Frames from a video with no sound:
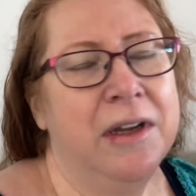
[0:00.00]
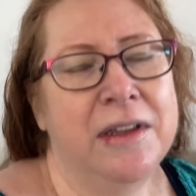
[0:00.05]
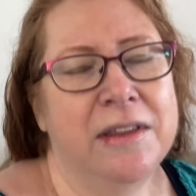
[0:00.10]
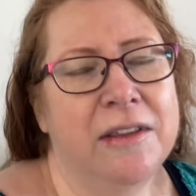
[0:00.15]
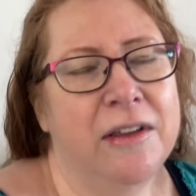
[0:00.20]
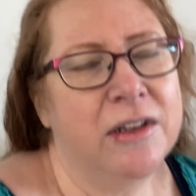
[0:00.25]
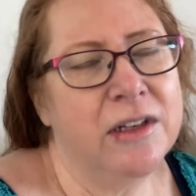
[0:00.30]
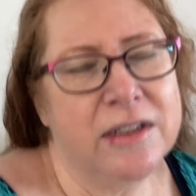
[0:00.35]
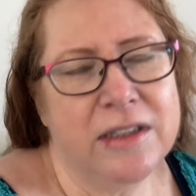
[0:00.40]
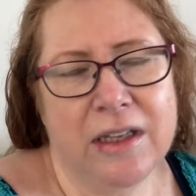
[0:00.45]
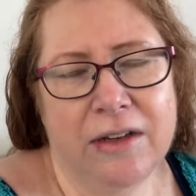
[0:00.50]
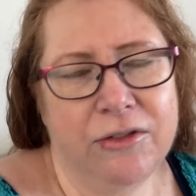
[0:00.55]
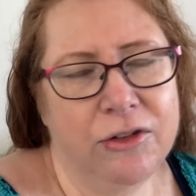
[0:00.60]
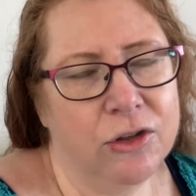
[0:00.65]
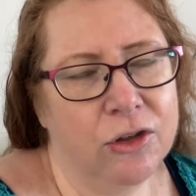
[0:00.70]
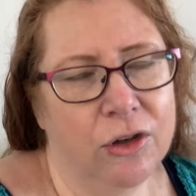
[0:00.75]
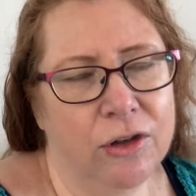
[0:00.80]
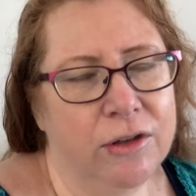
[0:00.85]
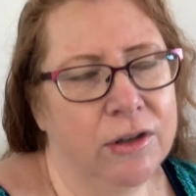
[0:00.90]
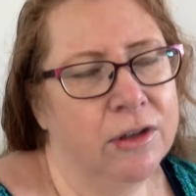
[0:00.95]
I just left it
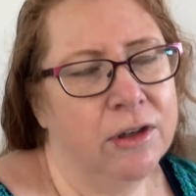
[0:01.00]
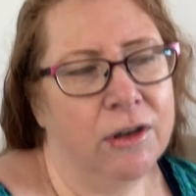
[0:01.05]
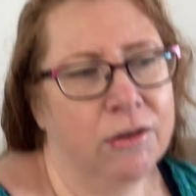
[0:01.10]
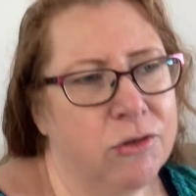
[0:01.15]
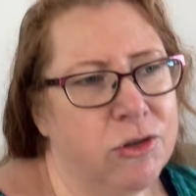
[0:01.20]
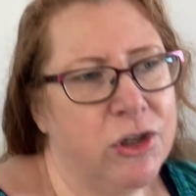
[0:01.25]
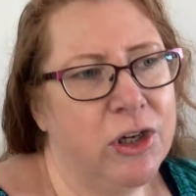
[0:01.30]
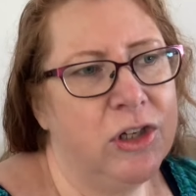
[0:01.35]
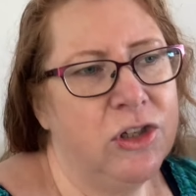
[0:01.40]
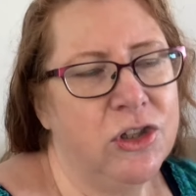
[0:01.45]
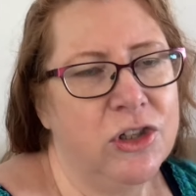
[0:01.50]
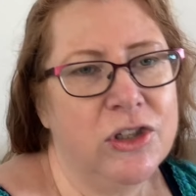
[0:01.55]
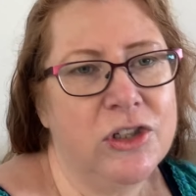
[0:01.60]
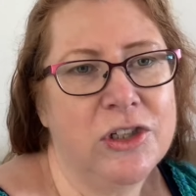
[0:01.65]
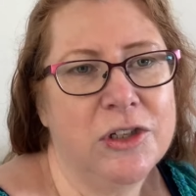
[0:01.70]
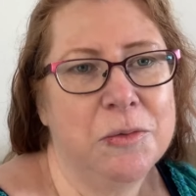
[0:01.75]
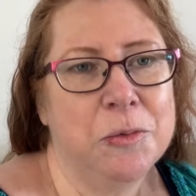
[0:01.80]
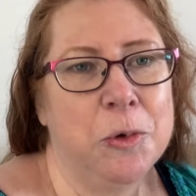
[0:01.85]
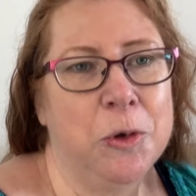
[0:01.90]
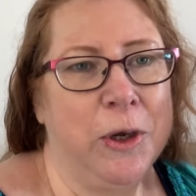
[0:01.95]
on. I'll change
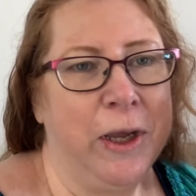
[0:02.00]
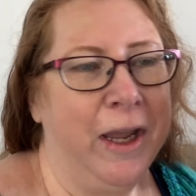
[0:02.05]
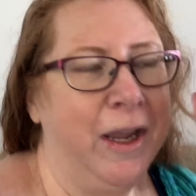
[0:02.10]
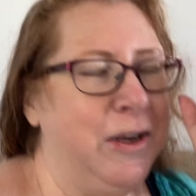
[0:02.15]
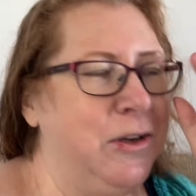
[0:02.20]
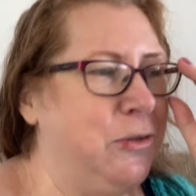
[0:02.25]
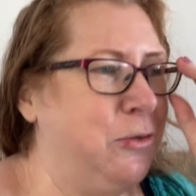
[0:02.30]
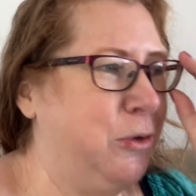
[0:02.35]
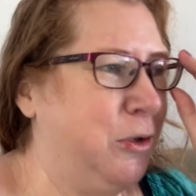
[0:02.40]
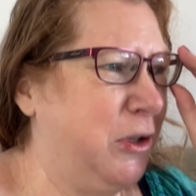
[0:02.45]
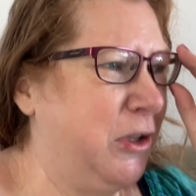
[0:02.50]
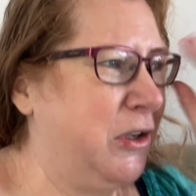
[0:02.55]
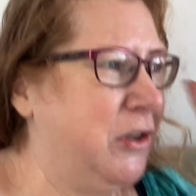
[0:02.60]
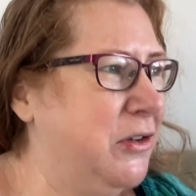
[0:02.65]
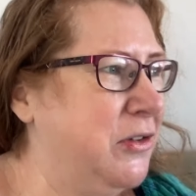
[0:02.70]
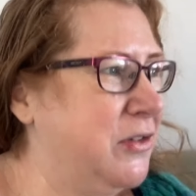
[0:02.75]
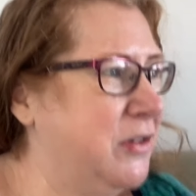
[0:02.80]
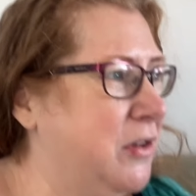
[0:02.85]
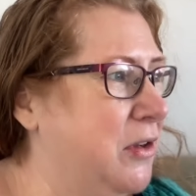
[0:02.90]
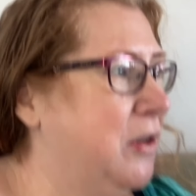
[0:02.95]
into more casual
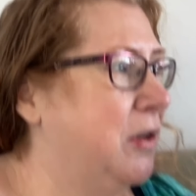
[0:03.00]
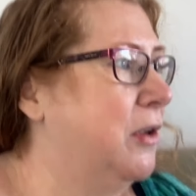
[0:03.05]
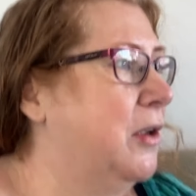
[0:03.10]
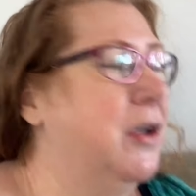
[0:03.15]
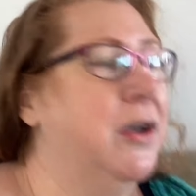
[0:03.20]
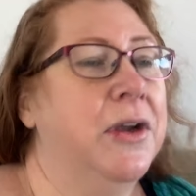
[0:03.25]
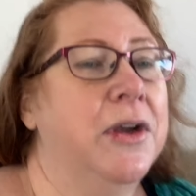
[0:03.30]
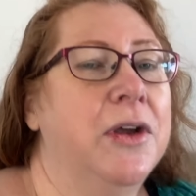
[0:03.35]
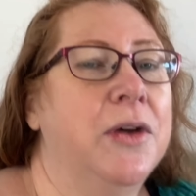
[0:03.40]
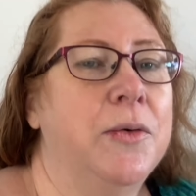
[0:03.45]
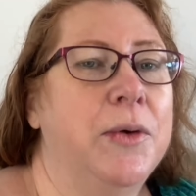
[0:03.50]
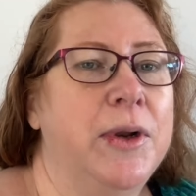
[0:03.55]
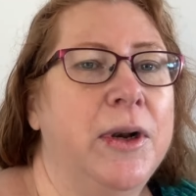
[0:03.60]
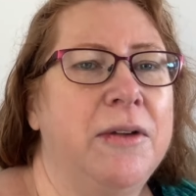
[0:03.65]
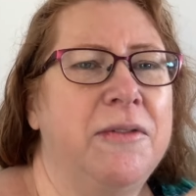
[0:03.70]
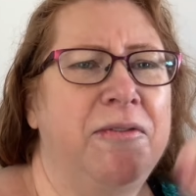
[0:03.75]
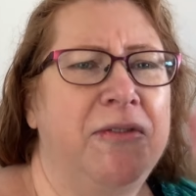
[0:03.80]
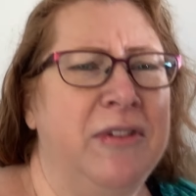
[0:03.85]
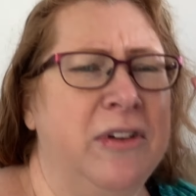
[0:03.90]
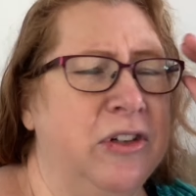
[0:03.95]
clothes when
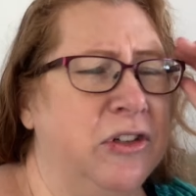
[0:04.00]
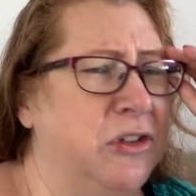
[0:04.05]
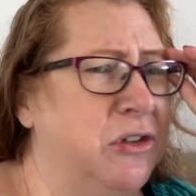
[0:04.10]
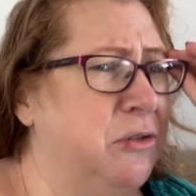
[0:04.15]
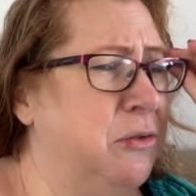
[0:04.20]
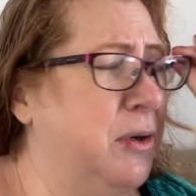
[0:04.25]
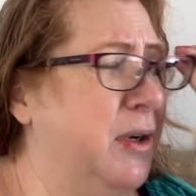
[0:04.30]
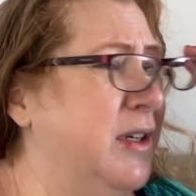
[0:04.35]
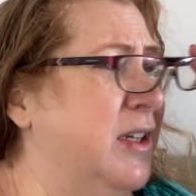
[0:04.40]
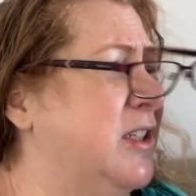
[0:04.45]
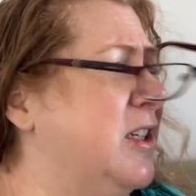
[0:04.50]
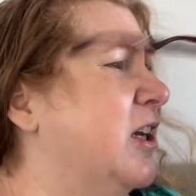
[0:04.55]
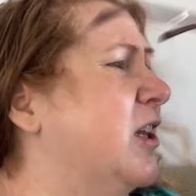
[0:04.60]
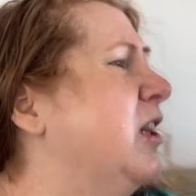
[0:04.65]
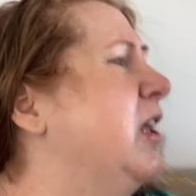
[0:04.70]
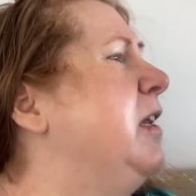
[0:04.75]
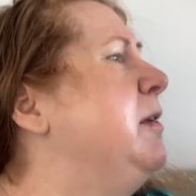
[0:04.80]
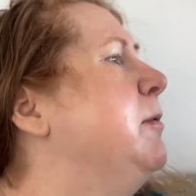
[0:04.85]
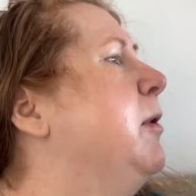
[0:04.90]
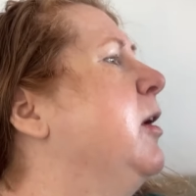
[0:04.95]
I finish. Oh, I need to
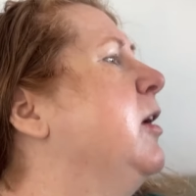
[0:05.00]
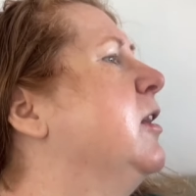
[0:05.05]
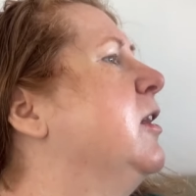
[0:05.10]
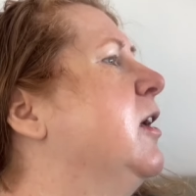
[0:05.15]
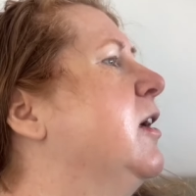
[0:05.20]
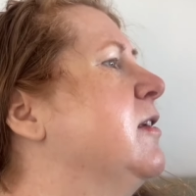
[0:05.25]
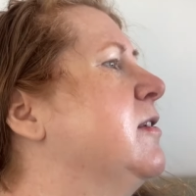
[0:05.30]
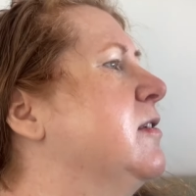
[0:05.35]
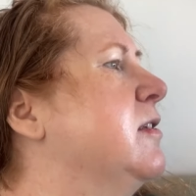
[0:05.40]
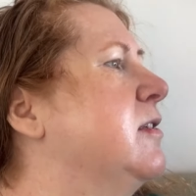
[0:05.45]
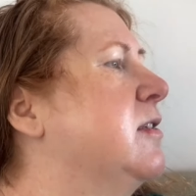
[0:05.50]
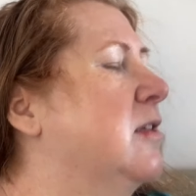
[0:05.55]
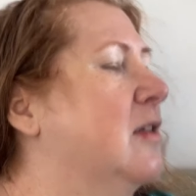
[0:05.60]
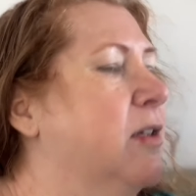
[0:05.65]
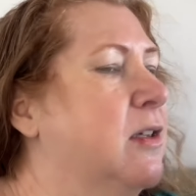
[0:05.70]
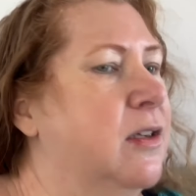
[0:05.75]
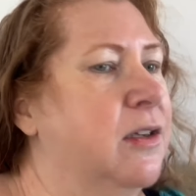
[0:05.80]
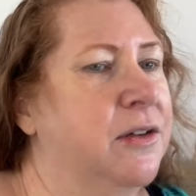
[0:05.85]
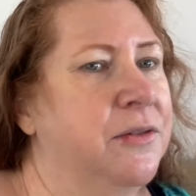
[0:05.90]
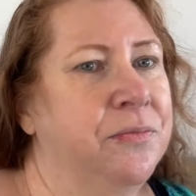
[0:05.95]
clean my glasses.
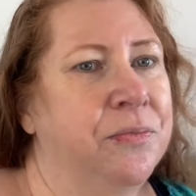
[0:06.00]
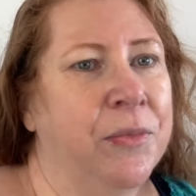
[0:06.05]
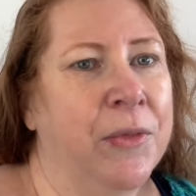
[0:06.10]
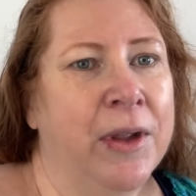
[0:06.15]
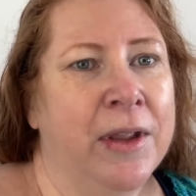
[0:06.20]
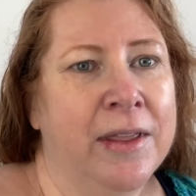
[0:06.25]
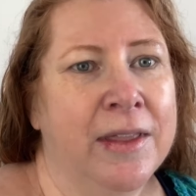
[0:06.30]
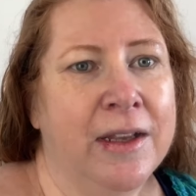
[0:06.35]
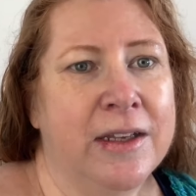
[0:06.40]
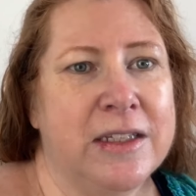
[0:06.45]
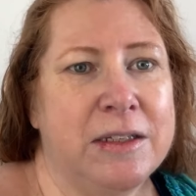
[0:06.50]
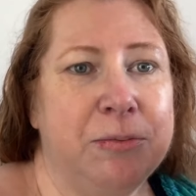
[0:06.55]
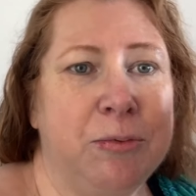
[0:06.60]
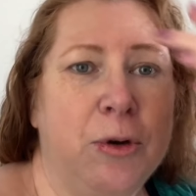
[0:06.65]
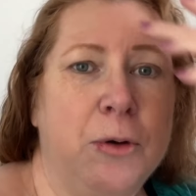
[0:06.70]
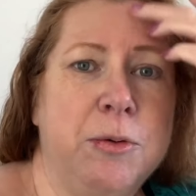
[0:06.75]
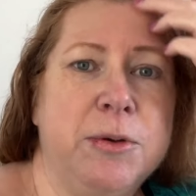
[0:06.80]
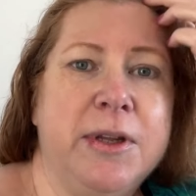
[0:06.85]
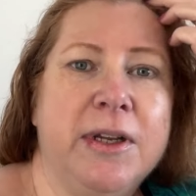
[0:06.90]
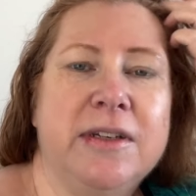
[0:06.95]
That's the
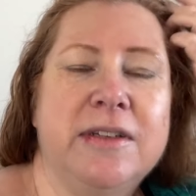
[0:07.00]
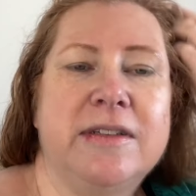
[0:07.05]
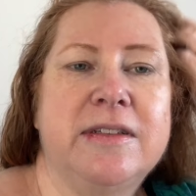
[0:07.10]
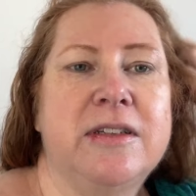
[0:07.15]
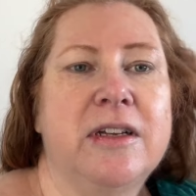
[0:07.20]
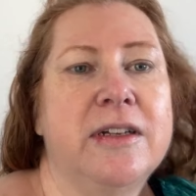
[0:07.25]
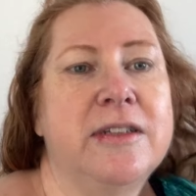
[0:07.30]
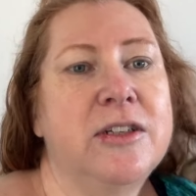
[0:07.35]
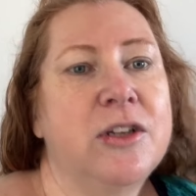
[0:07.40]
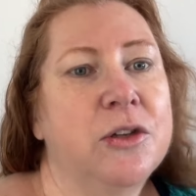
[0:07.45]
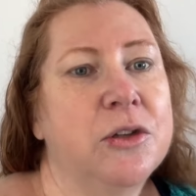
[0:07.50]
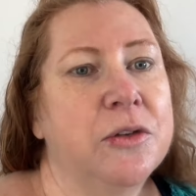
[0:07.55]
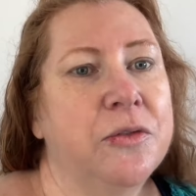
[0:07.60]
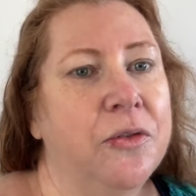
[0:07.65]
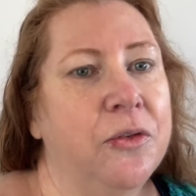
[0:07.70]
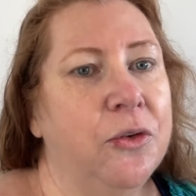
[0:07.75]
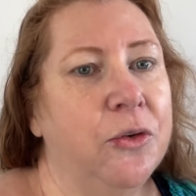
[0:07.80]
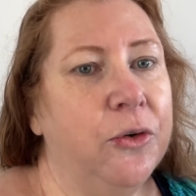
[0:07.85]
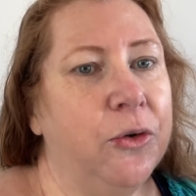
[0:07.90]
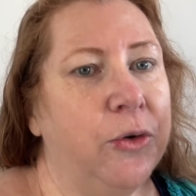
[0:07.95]
problem with exercising on the
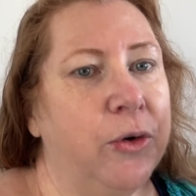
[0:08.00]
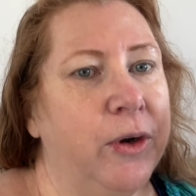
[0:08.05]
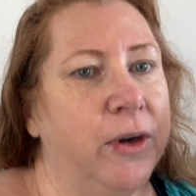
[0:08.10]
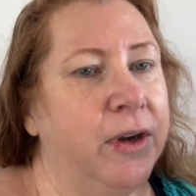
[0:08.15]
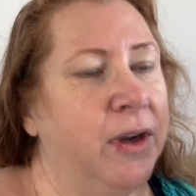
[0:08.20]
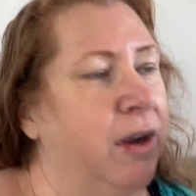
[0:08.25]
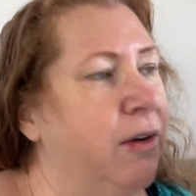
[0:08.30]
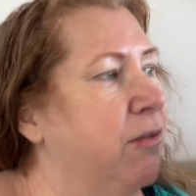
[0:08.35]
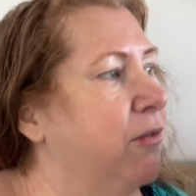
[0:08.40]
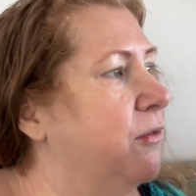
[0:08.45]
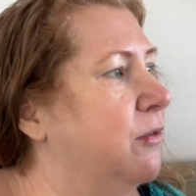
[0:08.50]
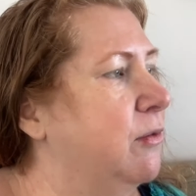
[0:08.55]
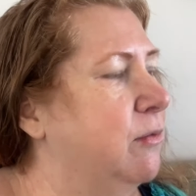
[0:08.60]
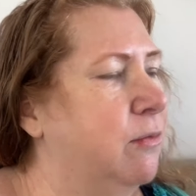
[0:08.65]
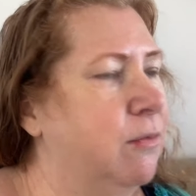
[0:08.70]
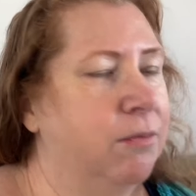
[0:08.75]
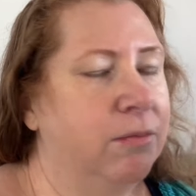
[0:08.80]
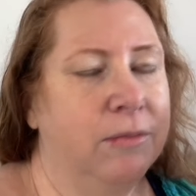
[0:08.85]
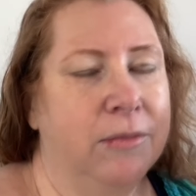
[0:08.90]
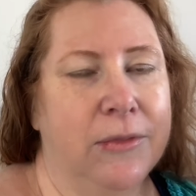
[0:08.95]
floor. I have
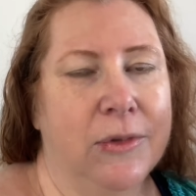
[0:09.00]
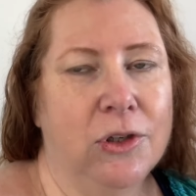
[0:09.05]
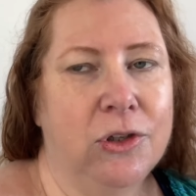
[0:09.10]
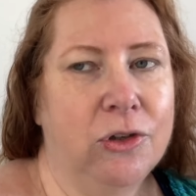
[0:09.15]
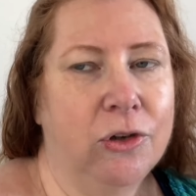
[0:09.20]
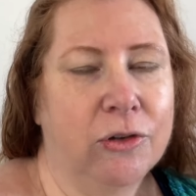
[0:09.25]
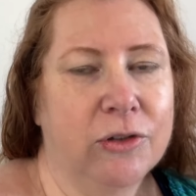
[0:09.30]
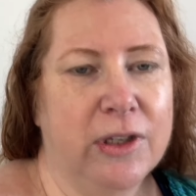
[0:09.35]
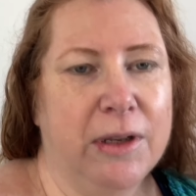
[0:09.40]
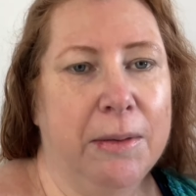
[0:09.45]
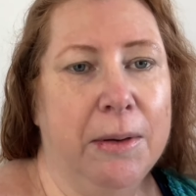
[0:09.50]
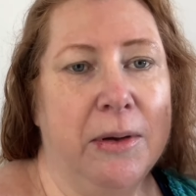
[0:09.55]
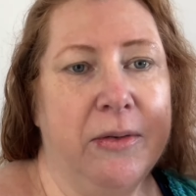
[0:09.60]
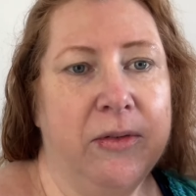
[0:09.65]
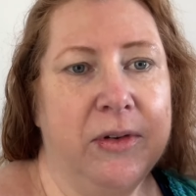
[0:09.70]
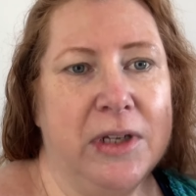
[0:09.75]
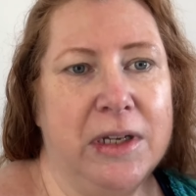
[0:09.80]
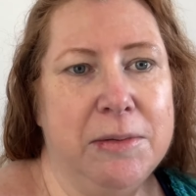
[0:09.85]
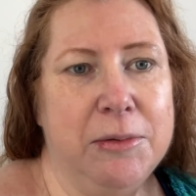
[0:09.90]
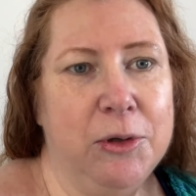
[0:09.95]
the dogs come over
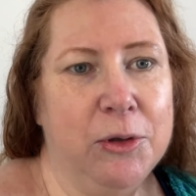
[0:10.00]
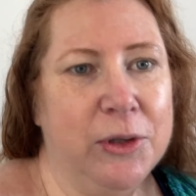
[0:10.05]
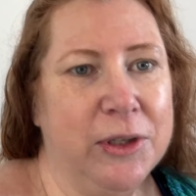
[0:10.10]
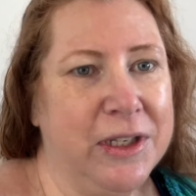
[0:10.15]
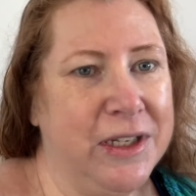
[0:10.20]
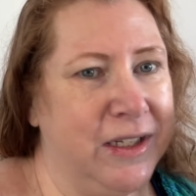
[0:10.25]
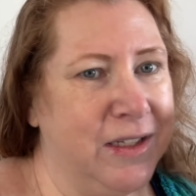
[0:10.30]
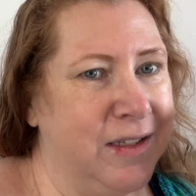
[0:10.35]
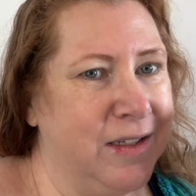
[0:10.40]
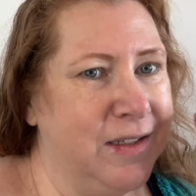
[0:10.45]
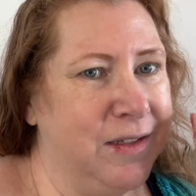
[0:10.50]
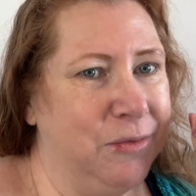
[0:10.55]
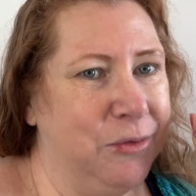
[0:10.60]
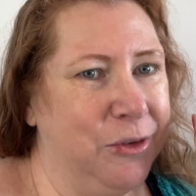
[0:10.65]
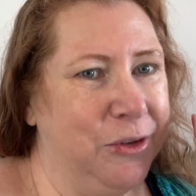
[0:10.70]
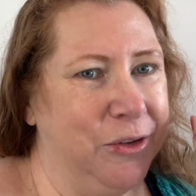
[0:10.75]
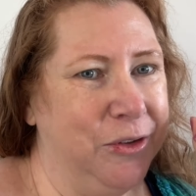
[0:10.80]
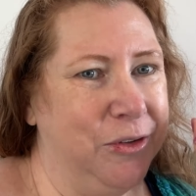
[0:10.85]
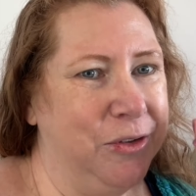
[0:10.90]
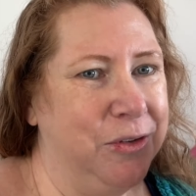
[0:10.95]
and give you all the kisses and
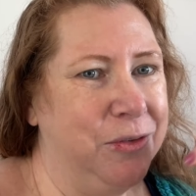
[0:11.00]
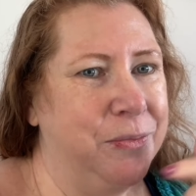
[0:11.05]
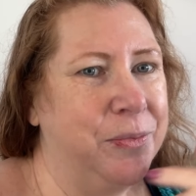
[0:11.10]
whatnot.